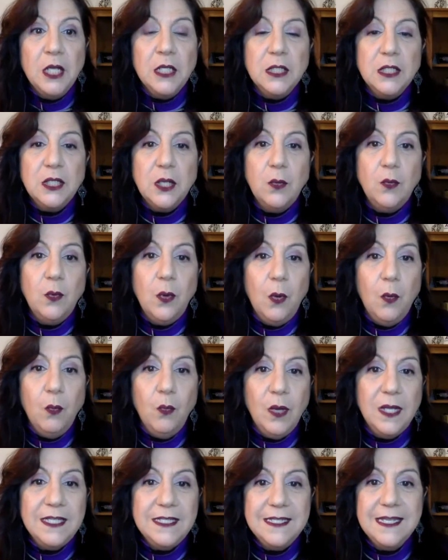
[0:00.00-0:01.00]
So
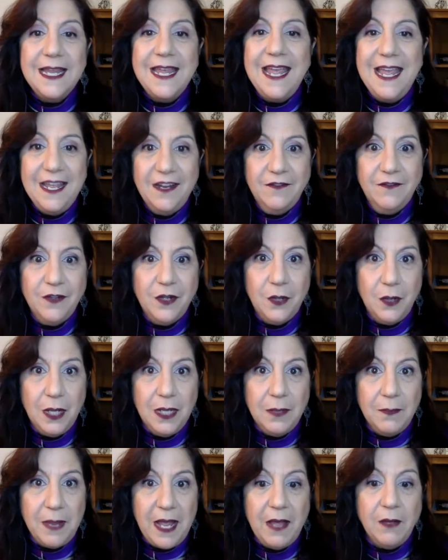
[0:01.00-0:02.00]
what's Canva
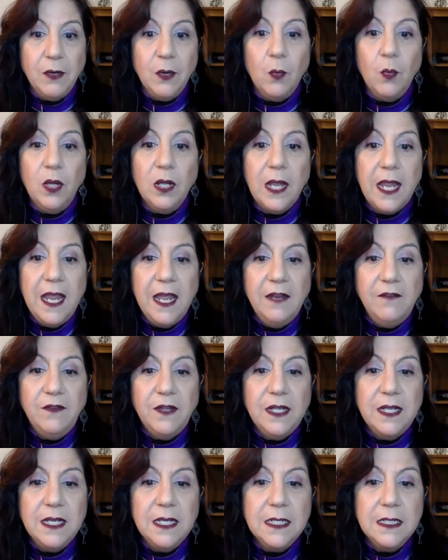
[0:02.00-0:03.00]
all about? Well,
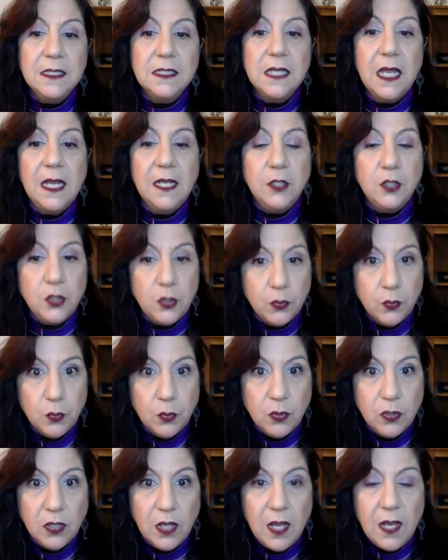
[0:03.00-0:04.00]
Canva is a
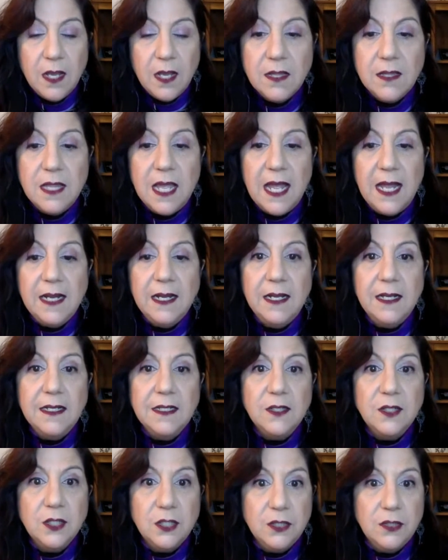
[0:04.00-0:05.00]
tool that
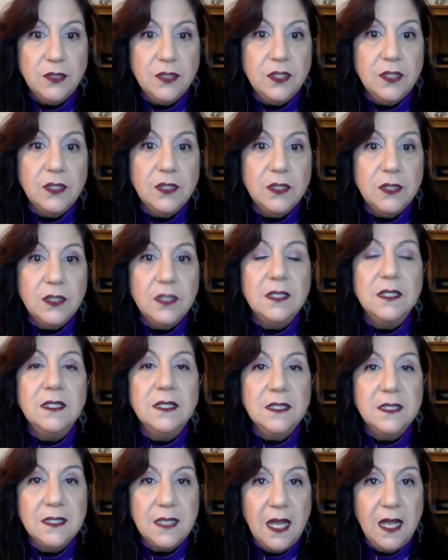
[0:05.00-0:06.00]
is used to
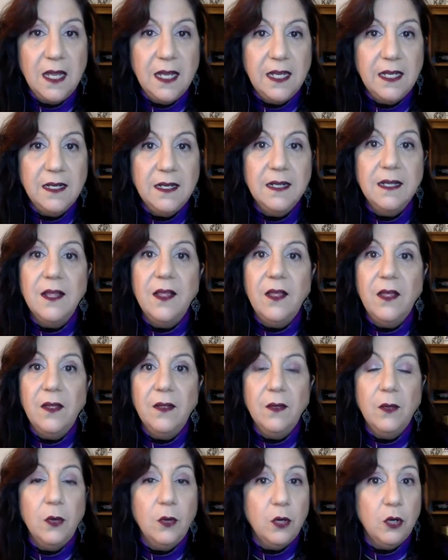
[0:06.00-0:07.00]
design
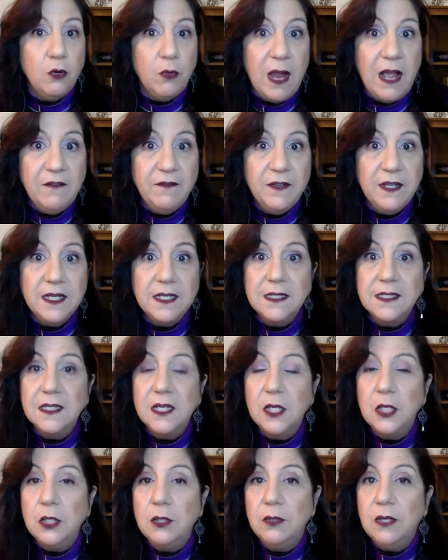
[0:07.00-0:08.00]
graphics.
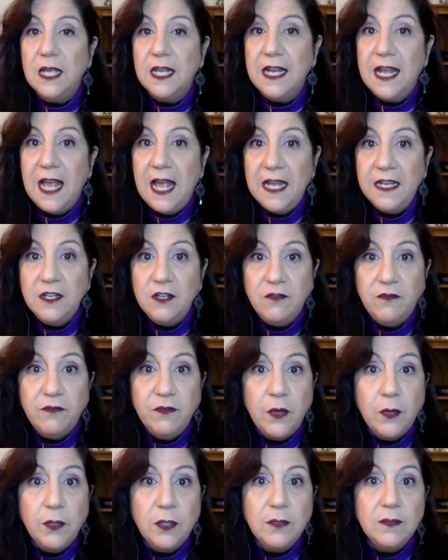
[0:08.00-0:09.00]
You can edit
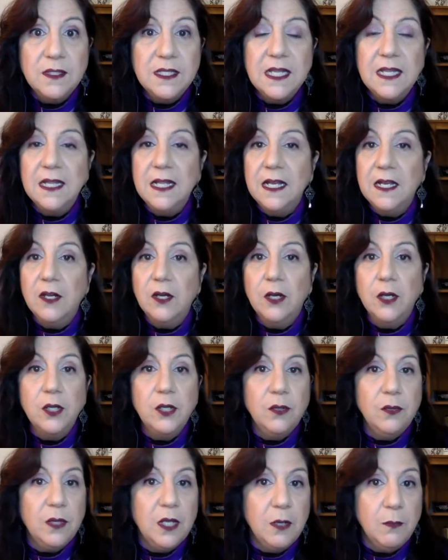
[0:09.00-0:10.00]
photos in there.
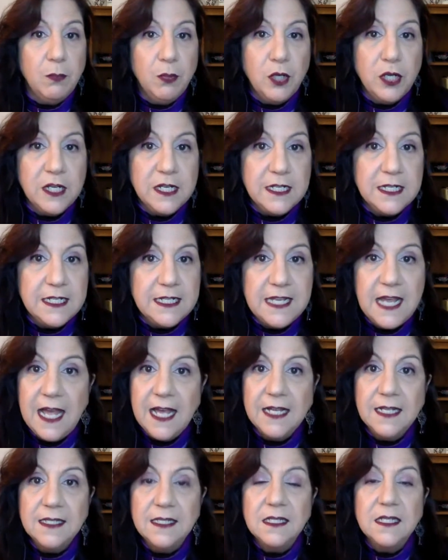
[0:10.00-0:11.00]
You can put in
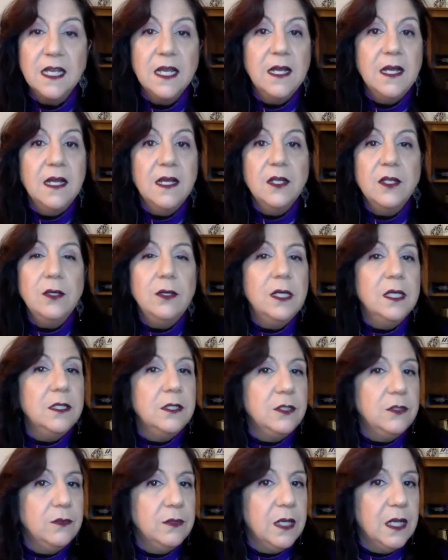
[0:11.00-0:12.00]
text. You can
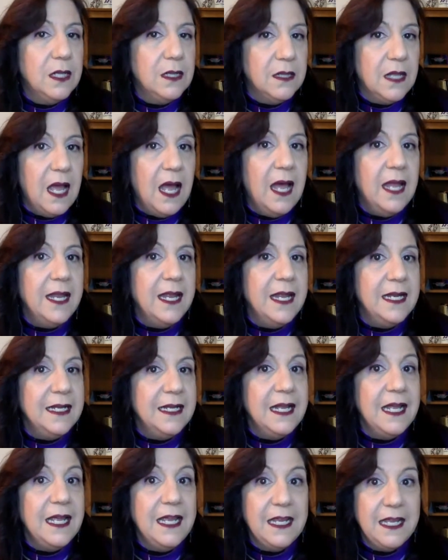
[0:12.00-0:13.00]
do a lot.
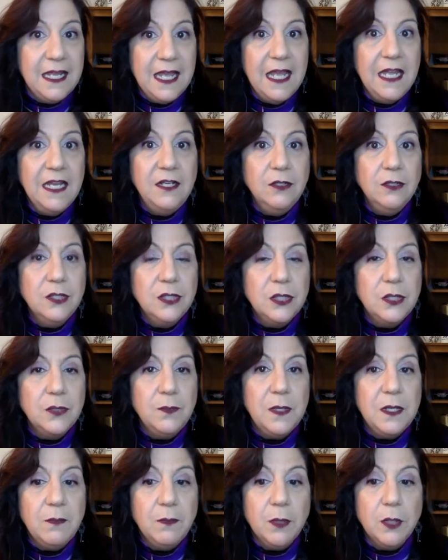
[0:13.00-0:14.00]
And it caters to
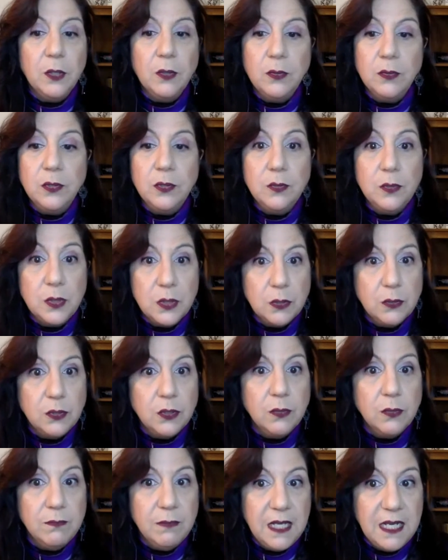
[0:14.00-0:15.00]
people who do
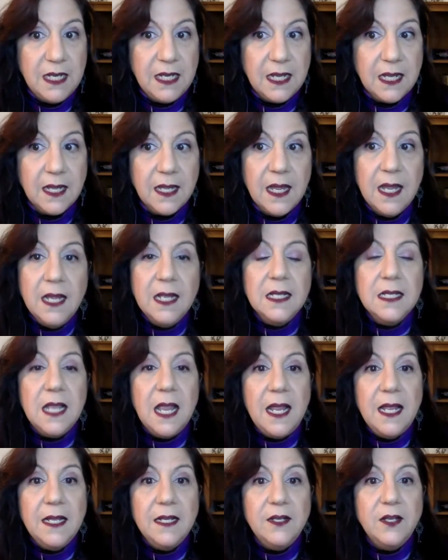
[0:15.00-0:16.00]
social media.
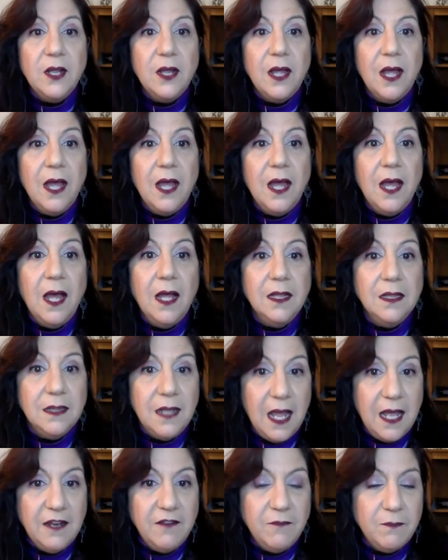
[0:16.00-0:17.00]
And a
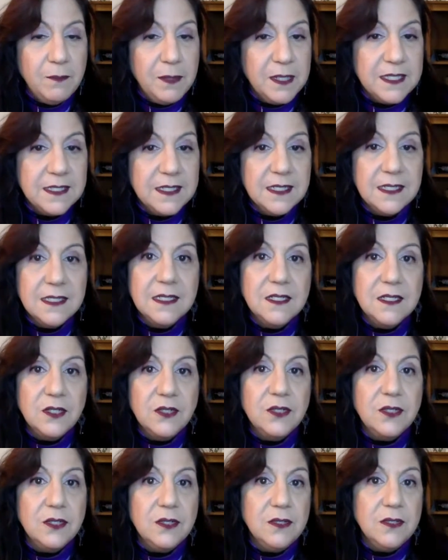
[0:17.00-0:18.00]
lot of businesses
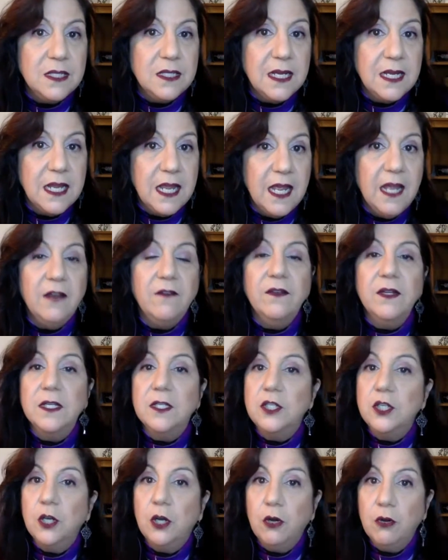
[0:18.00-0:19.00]
are using
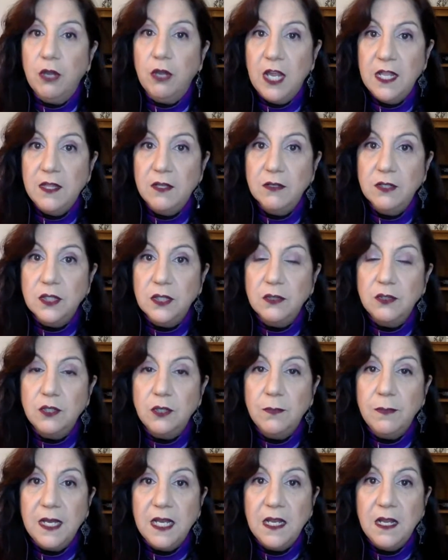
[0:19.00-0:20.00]
Canva to create their
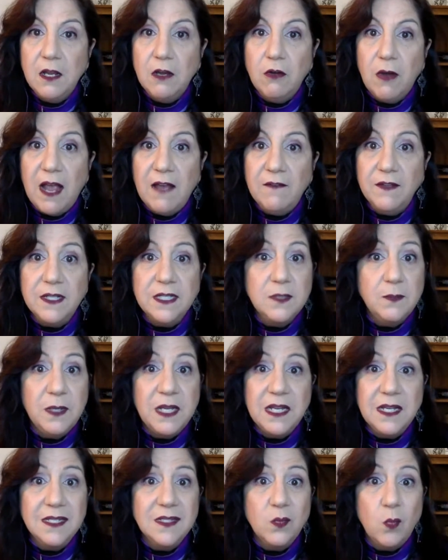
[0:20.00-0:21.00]
social media graphics
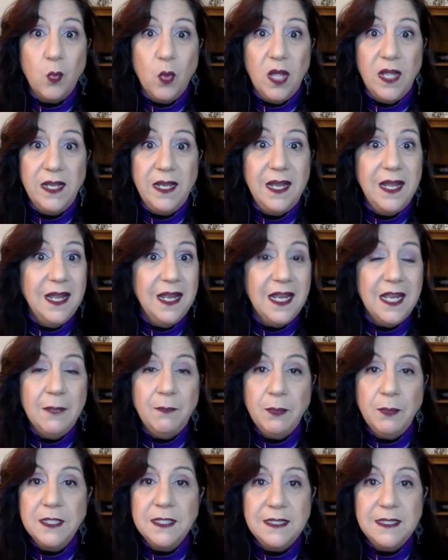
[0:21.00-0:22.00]
because one,
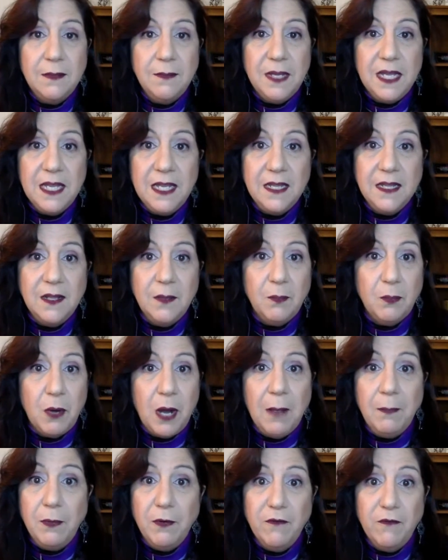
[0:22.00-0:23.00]
it puts them in the
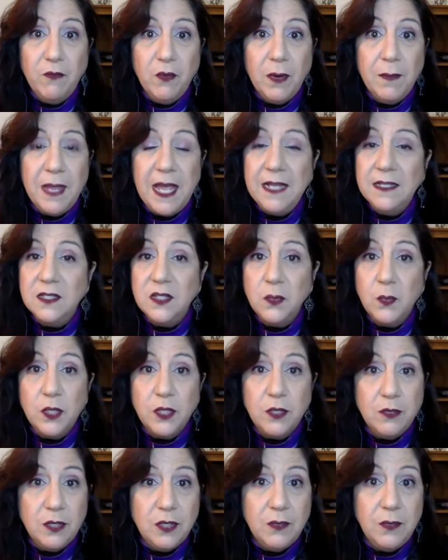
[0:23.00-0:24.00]
proper format. So
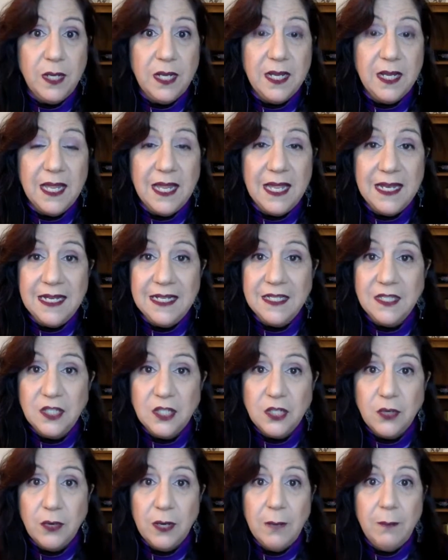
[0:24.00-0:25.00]
whether you're doing an
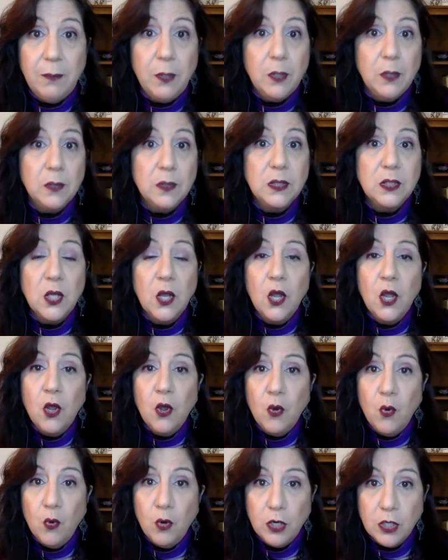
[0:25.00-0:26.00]
Instagram post
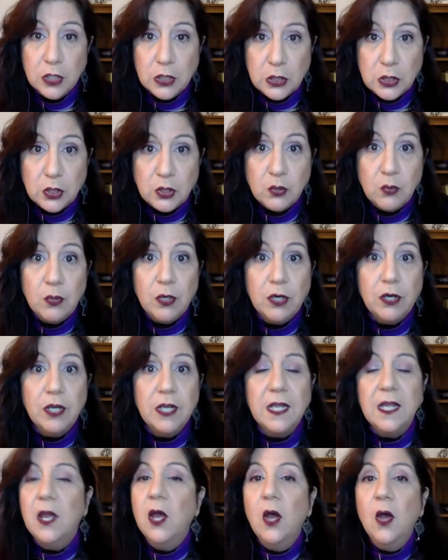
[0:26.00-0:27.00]
or a
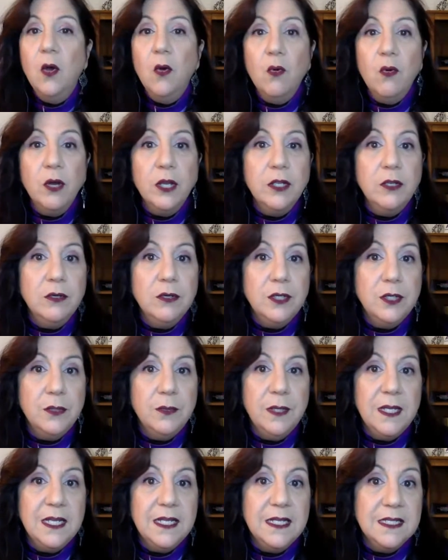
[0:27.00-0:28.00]
story, or you're
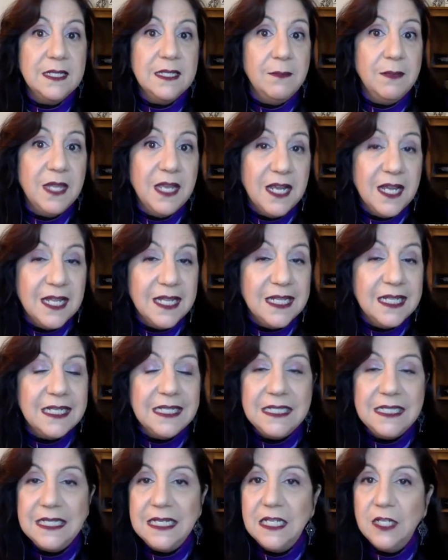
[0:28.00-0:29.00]
doing something on
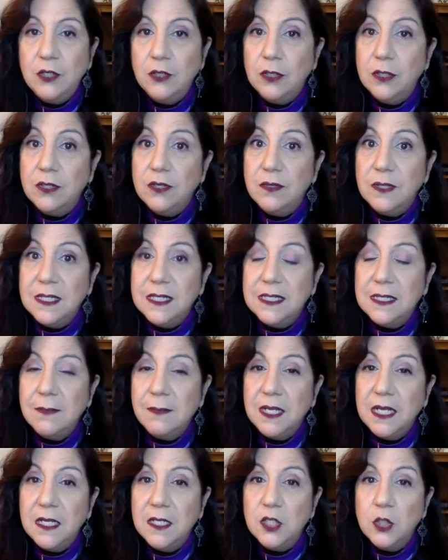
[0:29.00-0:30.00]
LinkedIn, or you're doing
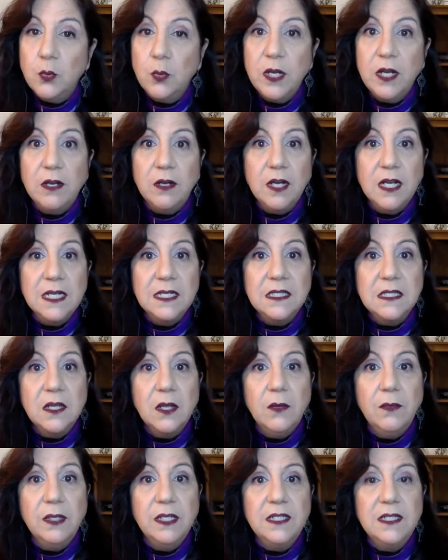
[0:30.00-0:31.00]
something on Twitter, it's
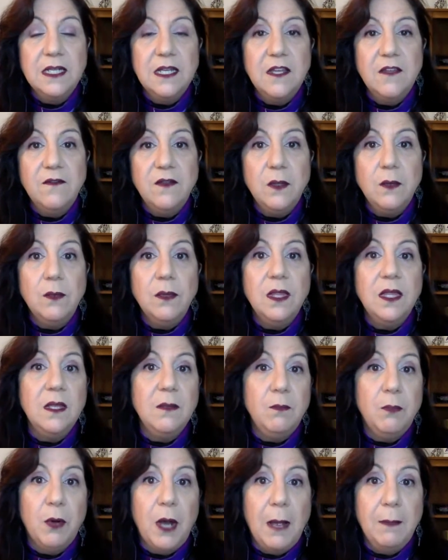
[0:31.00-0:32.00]
going to give you the
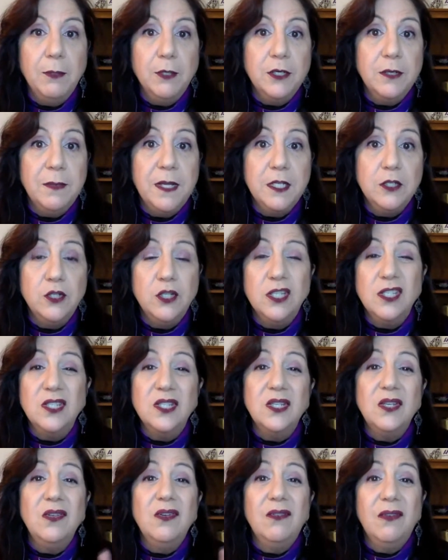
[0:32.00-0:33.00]
proper dimensions.
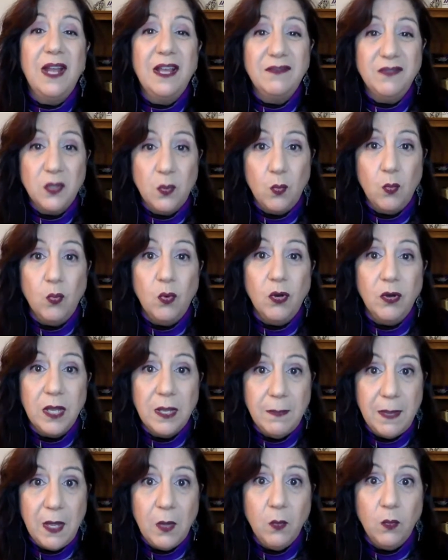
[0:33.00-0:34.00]
So you don't have to worry
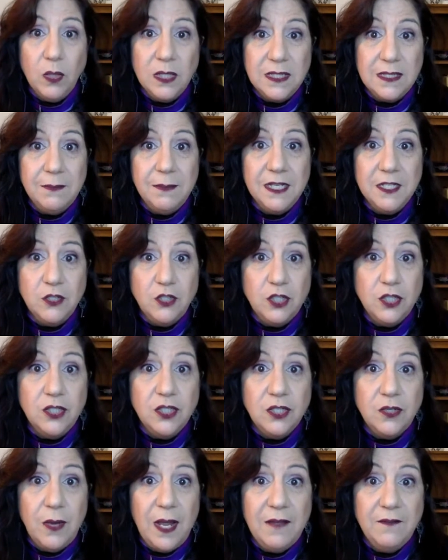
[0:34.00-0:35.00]
about what dimensions
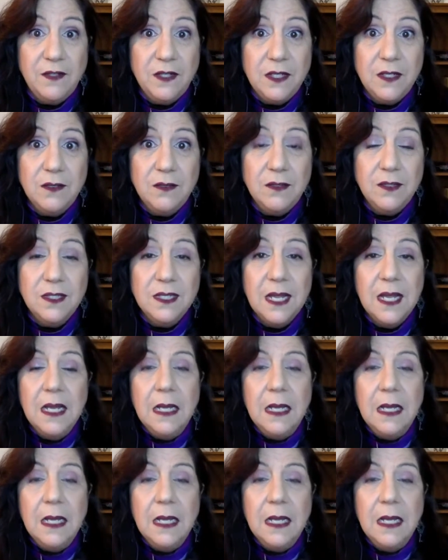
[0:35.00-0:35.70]
you have to use.